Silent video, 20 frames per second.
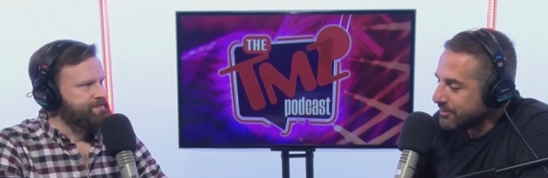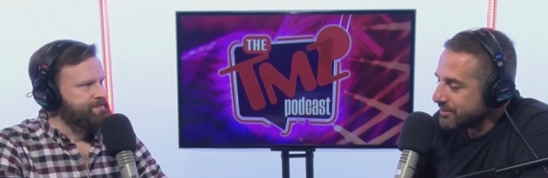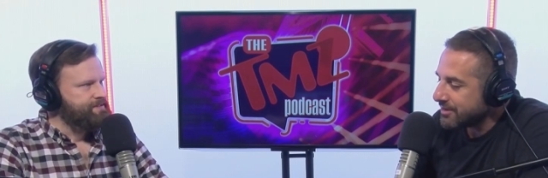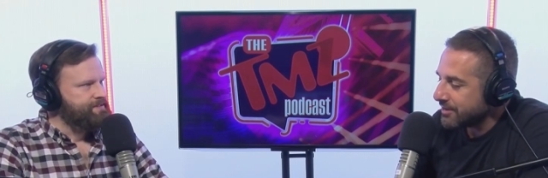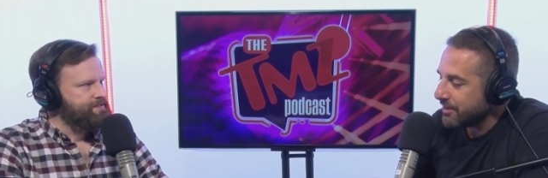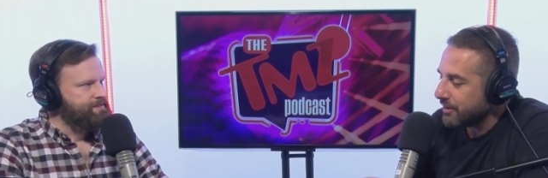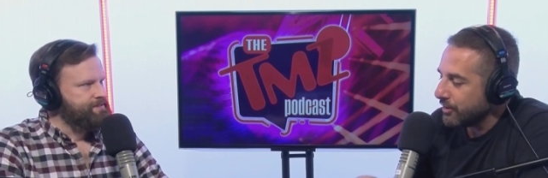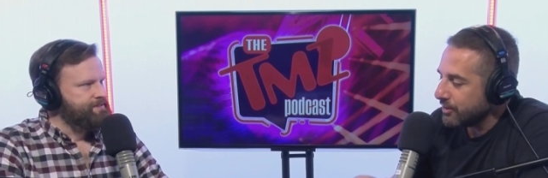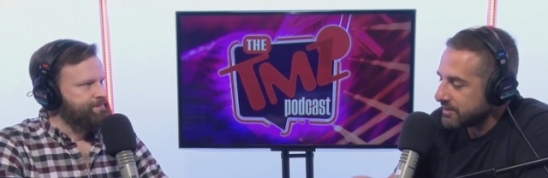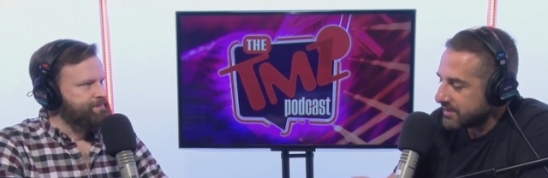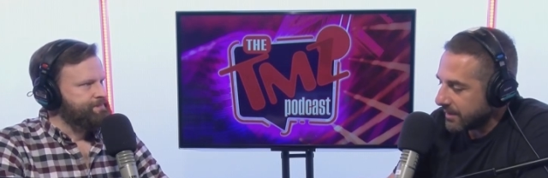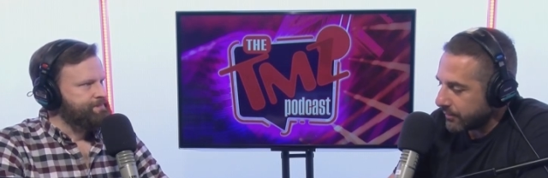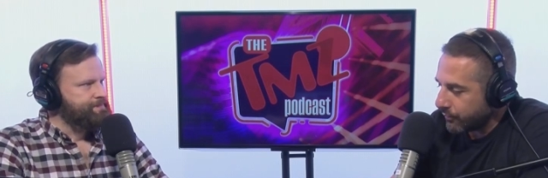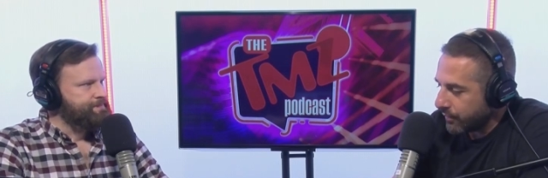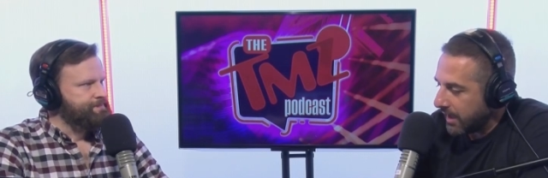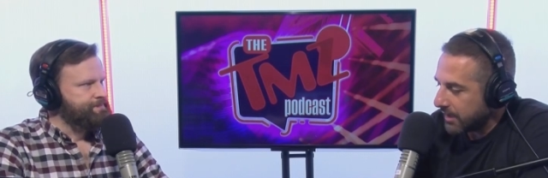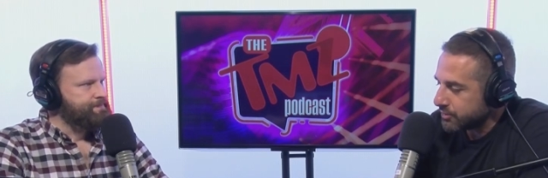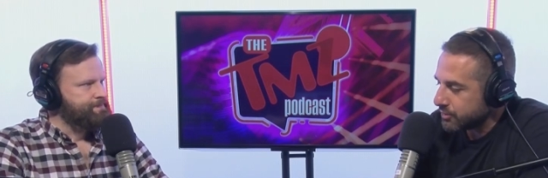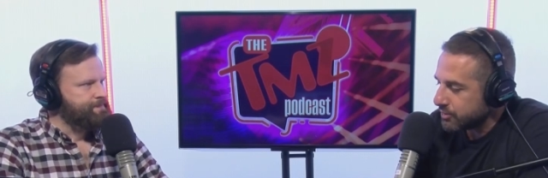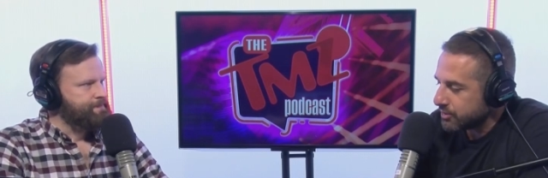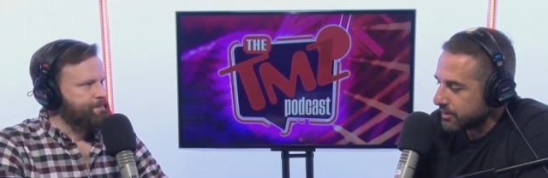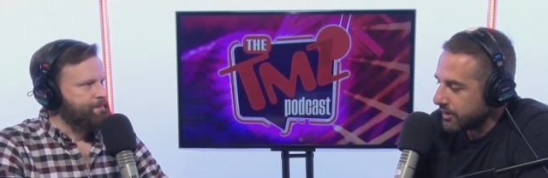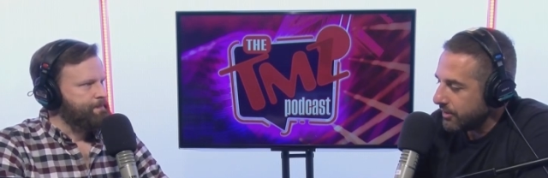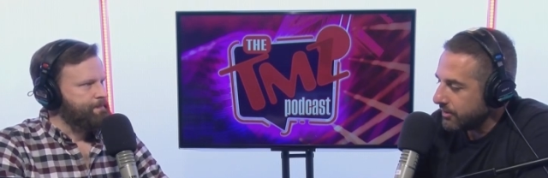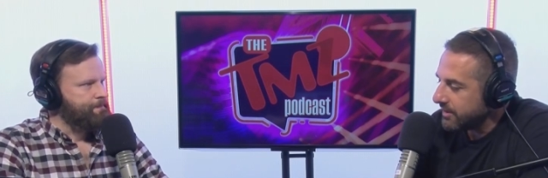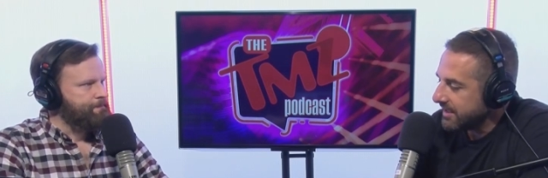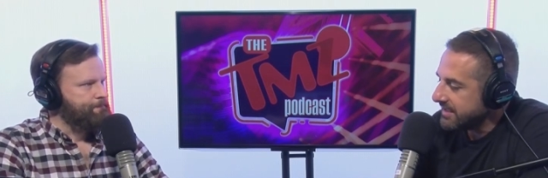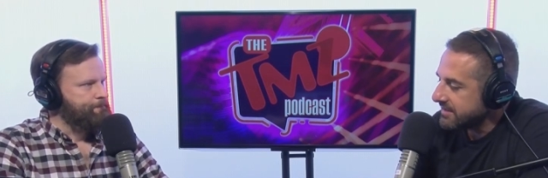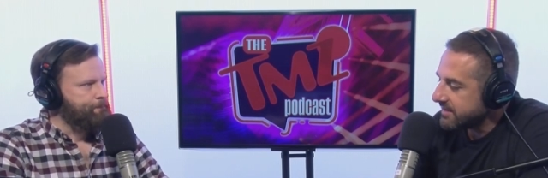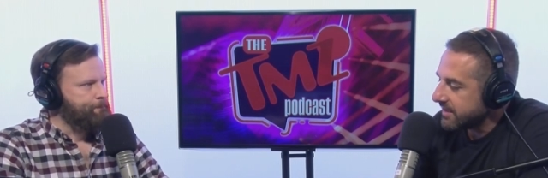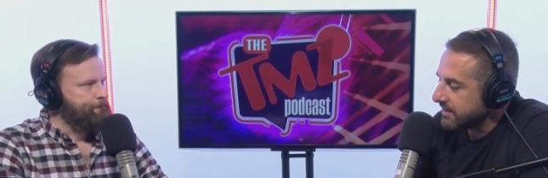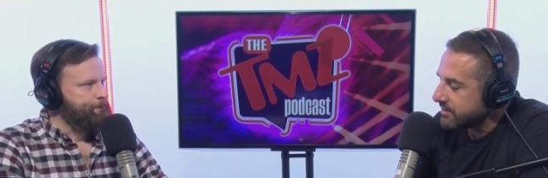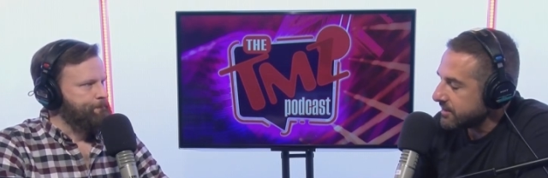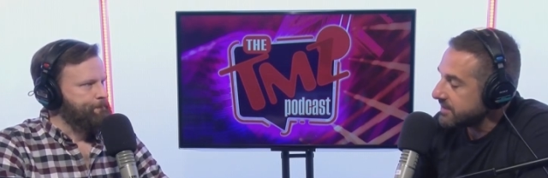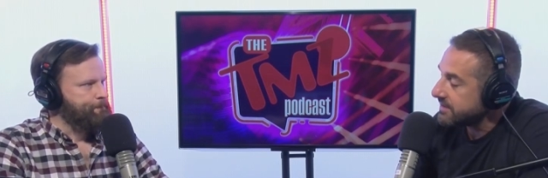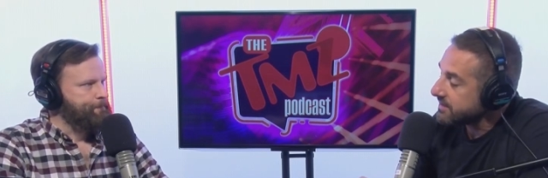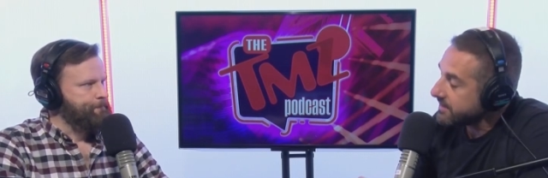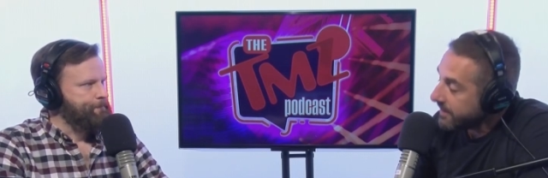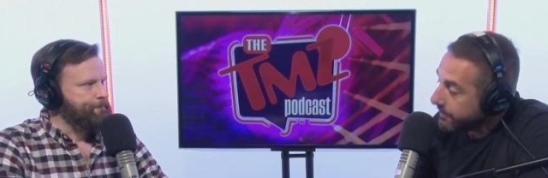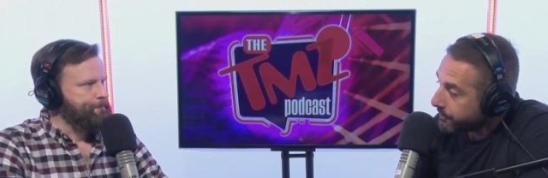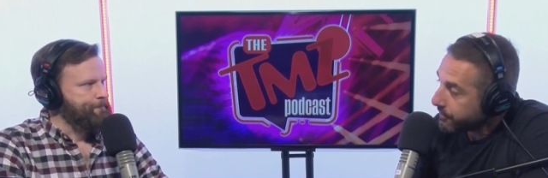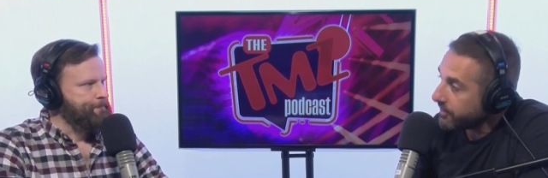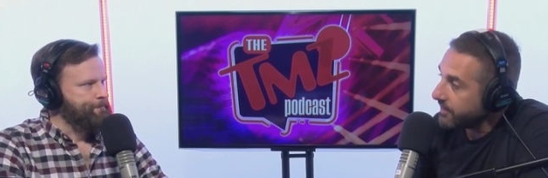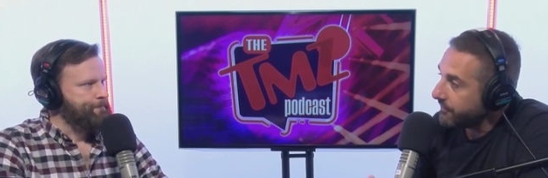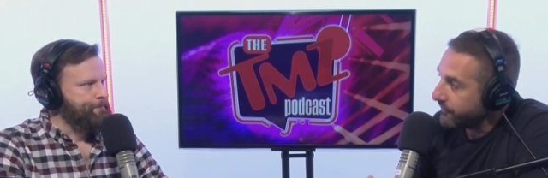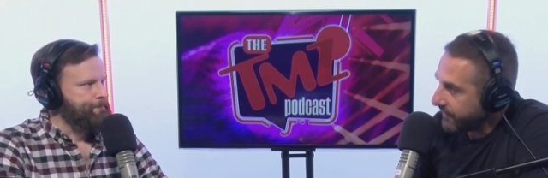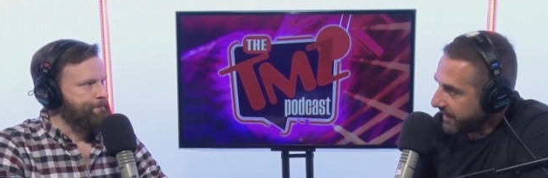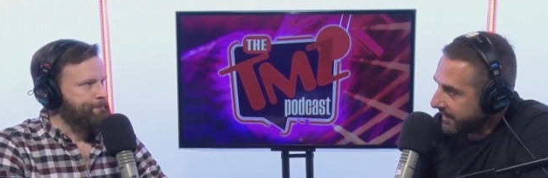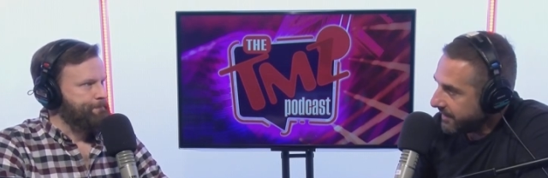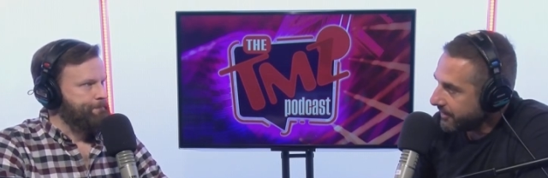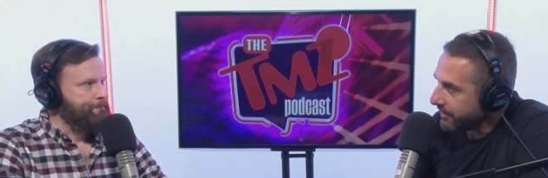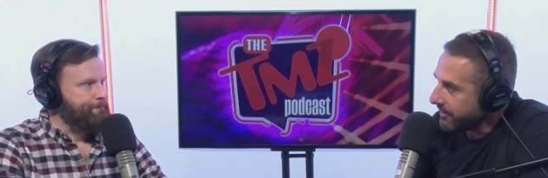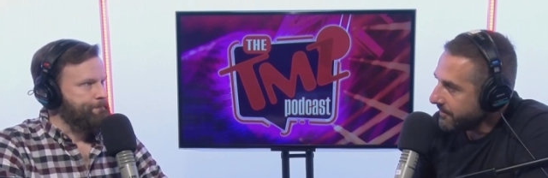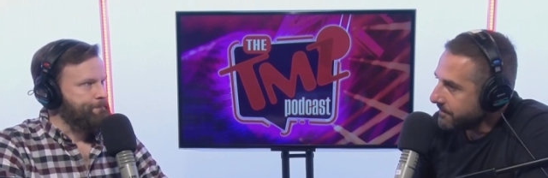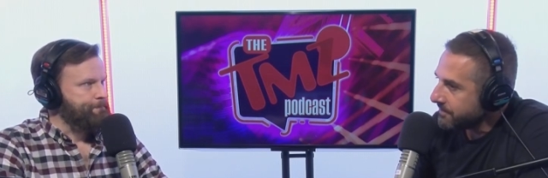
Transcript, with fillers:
Speaker 1: looks at Roger Stone, he's such a slippery figure